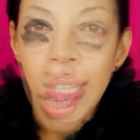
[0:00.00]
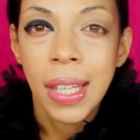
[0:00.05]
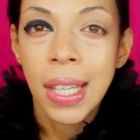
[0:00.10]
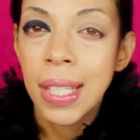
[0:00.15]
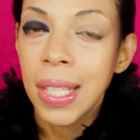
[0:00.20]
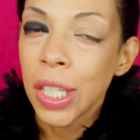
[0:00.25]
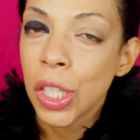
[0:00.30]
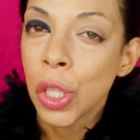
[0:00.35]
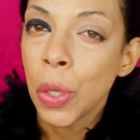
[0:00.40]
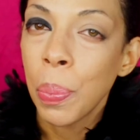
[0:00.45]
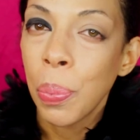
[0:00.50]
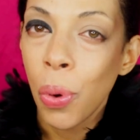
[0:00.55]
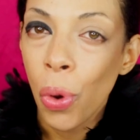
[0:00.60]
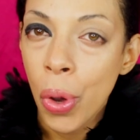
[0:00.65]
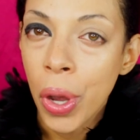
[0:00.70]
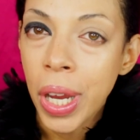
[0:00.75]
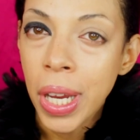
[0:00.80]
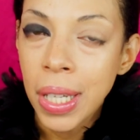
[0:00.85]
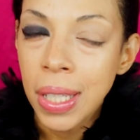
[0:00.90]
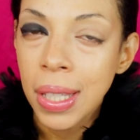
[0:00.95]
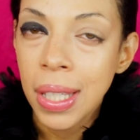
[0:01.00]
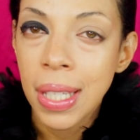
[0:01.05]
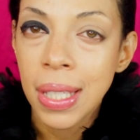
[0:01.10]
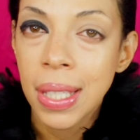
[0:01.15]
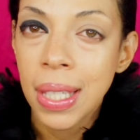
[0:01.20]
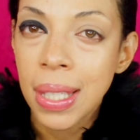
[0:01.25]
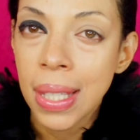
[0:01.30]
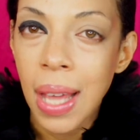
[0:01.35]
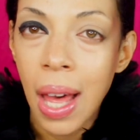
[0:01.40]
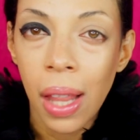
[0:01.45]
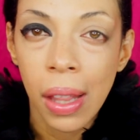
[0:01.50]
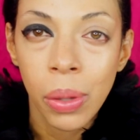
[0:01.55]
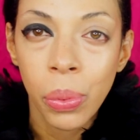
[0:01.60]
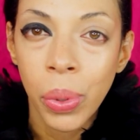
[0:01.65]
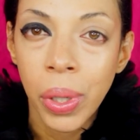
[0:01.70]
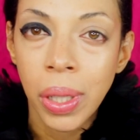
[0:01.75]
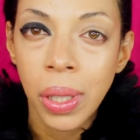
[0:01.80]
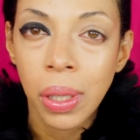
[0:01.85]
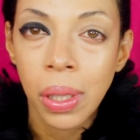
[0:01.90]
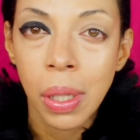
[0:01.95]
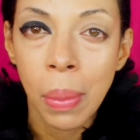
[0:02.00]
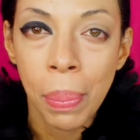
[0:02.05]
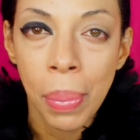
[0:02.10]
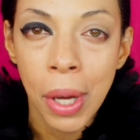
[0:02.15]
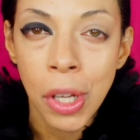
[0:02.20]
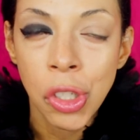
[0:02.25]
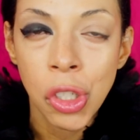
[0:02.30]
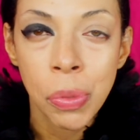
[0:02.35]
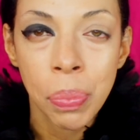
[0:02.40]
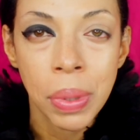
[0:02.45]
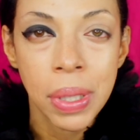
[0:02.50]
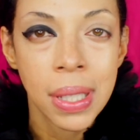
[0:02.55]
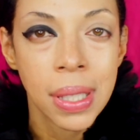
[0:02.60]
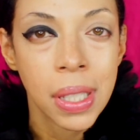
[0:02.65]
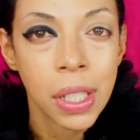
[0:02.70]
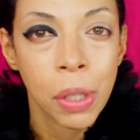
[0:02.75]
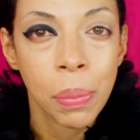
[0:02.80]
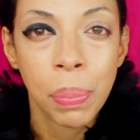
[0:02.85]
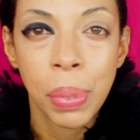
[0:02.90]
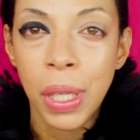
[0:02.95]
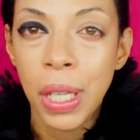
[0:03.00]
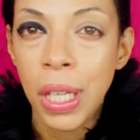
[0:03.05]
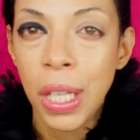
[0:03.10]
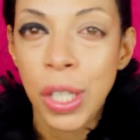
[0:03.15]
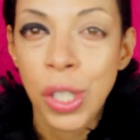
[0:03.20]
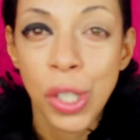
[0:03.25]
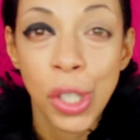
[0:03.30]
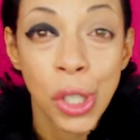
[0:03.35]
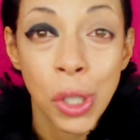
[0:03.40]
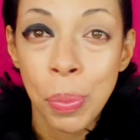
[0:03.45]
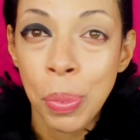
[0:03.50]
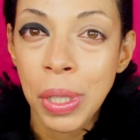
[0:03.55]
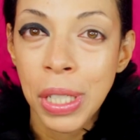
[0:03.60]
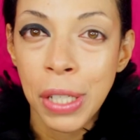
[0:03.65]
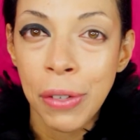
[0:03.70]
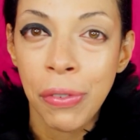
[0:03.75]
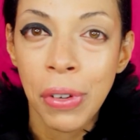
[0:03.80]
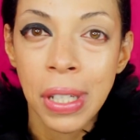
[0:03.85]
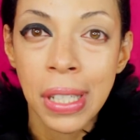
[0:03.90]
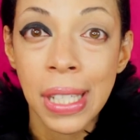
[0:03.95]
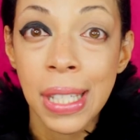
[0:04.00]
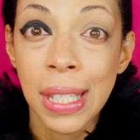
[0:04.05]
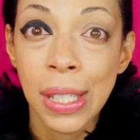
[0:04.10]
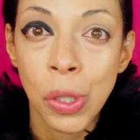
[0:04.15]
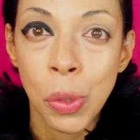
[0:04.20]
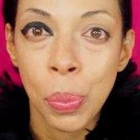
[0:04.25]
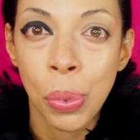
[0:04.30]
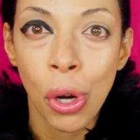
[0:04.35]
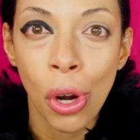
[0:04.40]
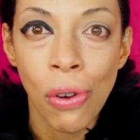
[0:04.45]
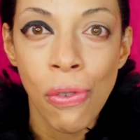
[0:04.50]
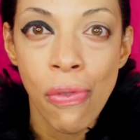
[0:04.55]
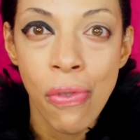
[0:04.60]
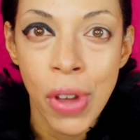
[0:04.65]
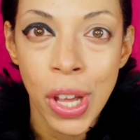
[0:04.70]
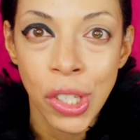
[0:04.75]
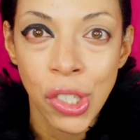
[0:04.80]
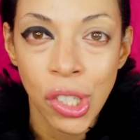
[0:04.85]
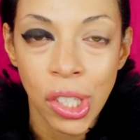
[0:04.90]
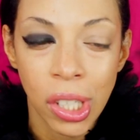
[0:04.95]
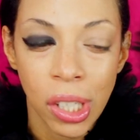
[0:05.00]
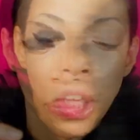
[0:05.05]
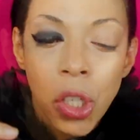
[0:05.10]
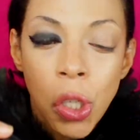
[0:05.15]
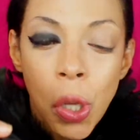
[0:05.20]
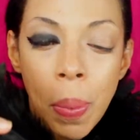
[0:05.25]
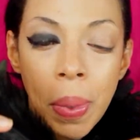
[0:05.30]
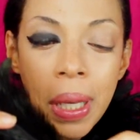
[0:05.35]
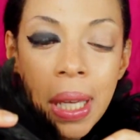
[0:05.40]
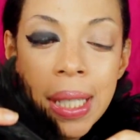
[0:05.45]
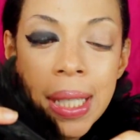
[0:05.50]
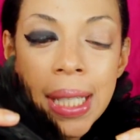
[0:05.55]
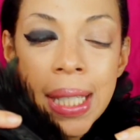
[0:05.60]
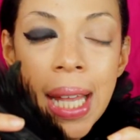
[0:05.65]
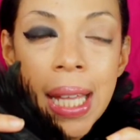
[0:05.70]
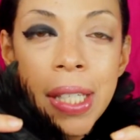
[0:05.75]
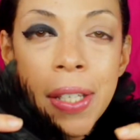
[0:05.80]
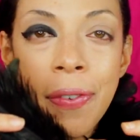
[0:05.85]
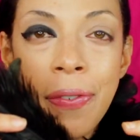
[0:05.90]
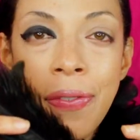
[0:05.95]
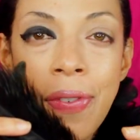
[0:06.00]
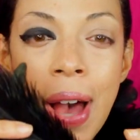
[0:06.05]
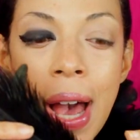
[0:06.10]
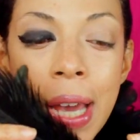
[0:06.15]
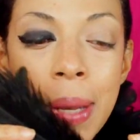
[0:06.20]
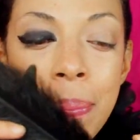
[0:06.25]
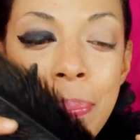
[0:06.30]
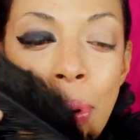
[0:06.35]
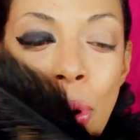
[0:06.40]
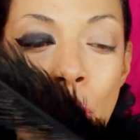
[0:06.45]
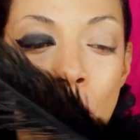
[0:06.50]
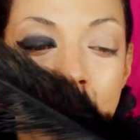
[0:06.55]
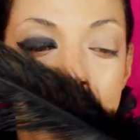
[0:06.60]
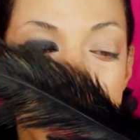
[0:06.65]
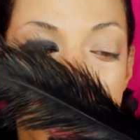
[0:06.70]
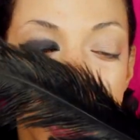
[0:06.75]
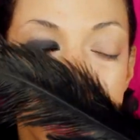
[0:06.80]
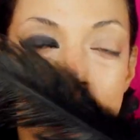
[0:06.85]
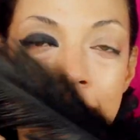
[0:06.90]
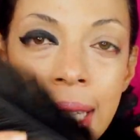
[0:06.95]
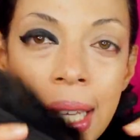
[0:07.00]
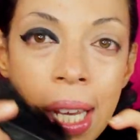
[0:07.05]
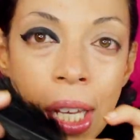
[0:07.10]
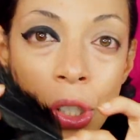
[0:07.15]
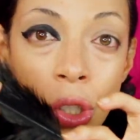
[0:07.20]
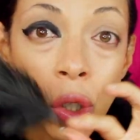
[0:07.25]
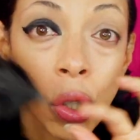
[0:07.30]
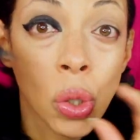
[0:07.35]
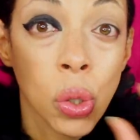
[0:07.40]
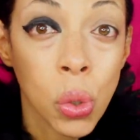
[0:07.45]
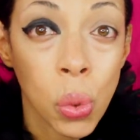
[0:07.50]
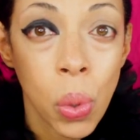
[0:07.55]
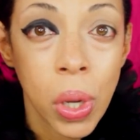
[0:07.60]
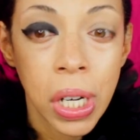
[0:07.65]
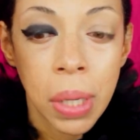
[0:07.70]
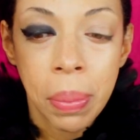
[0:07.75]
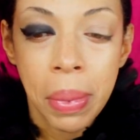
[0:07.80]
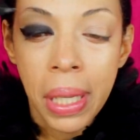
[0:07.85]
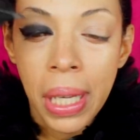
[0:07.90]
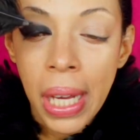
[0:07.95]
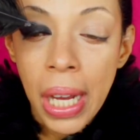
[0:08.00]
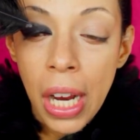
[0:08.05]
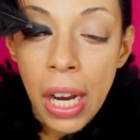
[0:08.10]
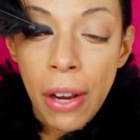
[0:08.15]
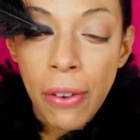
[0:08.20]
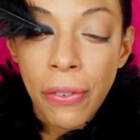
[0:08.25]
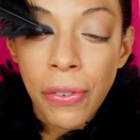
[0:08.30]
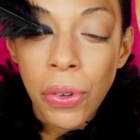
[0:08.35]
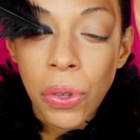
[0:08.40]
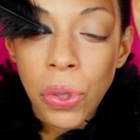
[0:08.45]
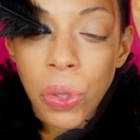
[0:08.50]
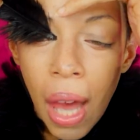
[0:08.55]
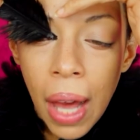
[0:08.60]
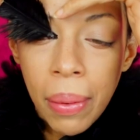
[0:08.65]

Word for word: This is the point. This is Halloween on a budget, but still be super different and super original. So because this has a fine point at the end, you do want to be careful.